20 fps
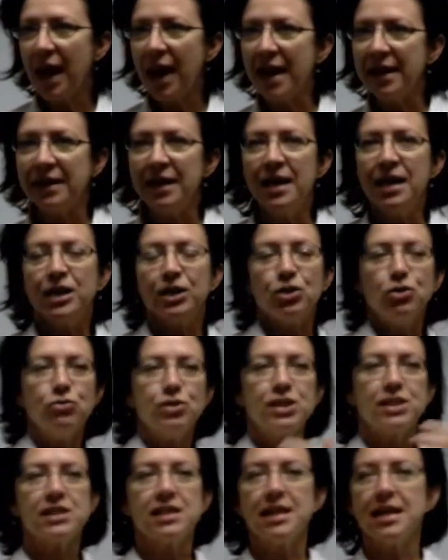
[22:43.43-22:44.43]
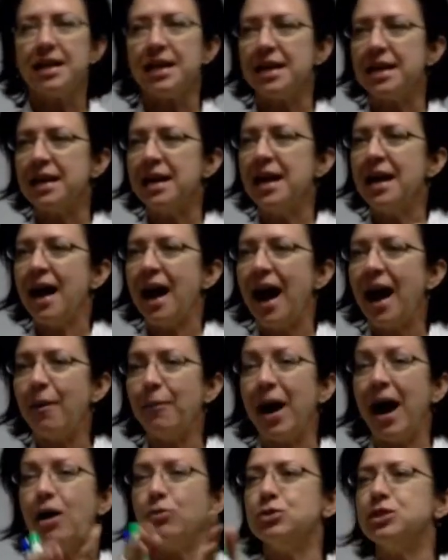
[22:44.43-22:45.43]
And you see
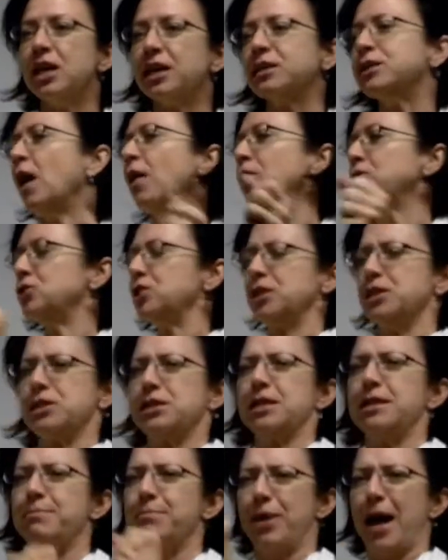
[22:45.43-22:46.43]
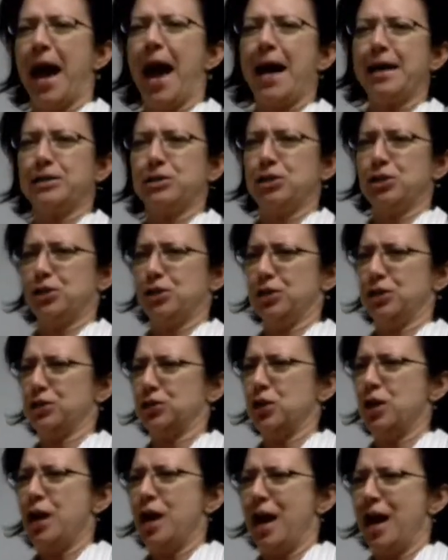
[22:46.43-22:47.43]
how technology has impacted
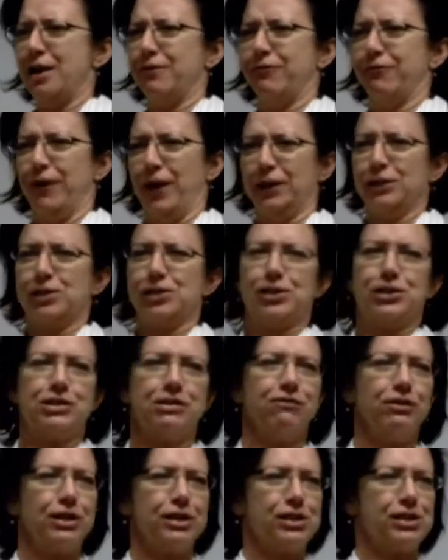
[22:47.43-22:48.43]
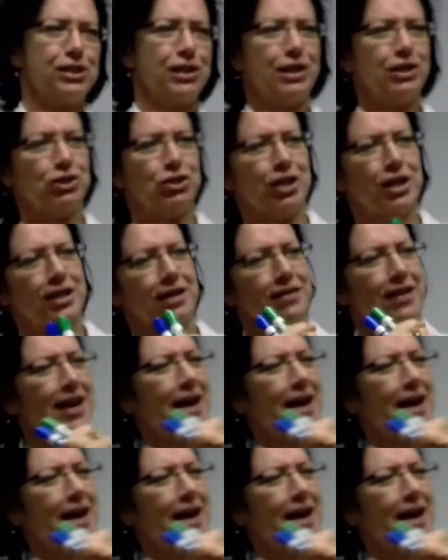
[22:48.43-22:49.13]
this advanced civilization,